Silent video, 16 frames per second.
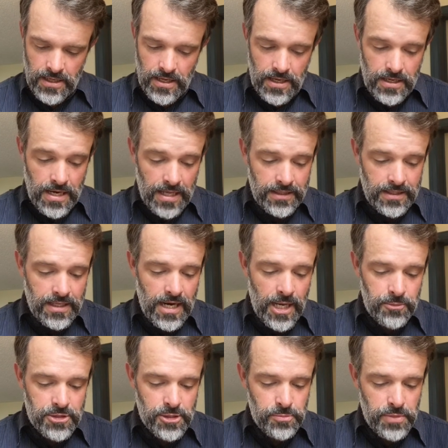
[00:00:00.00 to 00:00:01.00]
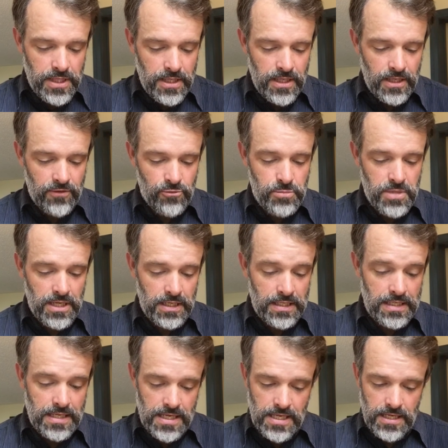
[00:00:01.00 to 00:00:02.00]
Not that I am speaking of being
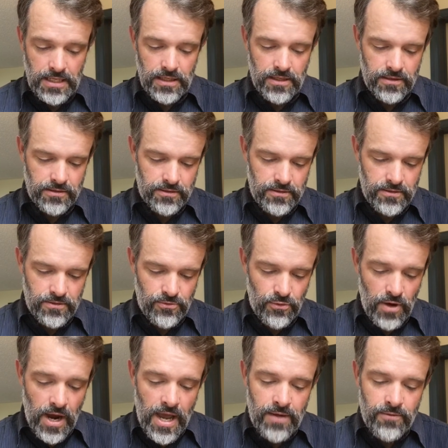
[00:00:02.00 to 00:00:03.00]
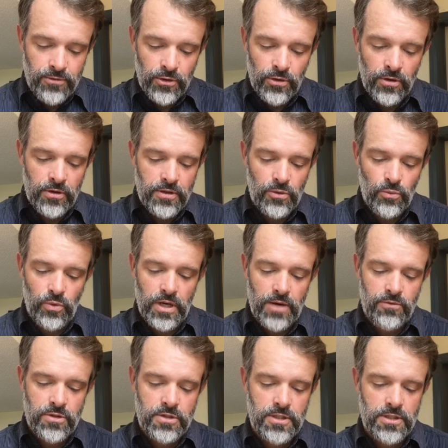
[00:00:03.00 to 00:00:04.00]
in need, for I have learned in
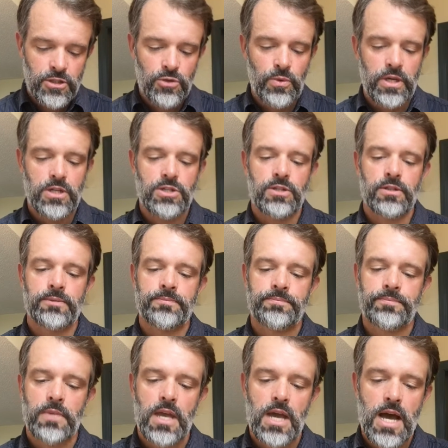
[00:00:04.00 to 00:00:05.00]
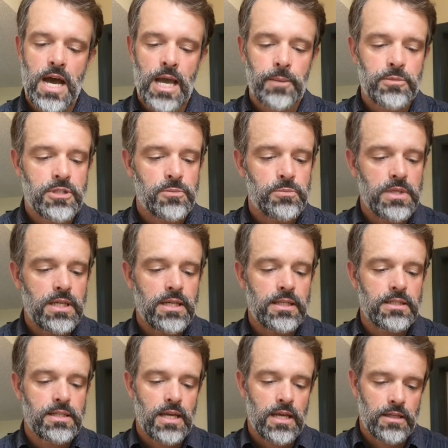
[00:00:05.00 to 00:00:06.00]
whatever situation I am to be
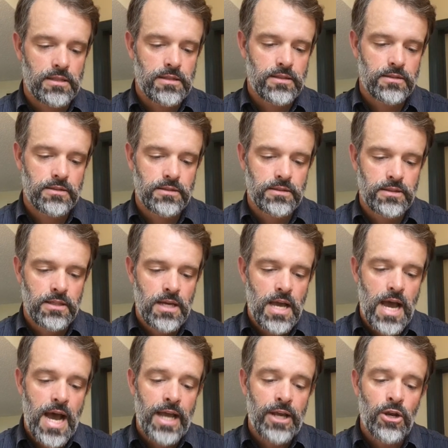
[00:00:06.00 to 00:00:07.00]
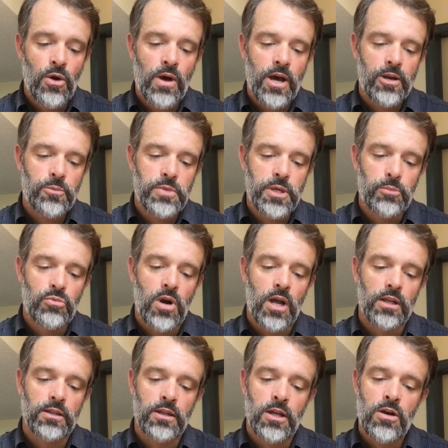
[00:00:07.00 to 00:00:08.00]
content. I know how to be
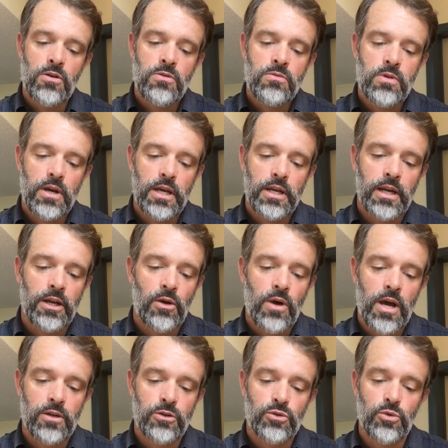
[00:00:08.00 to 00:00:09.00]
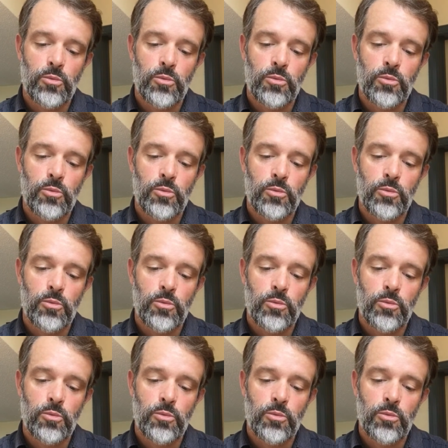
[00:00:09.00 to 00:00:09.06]
brought low, and I know how to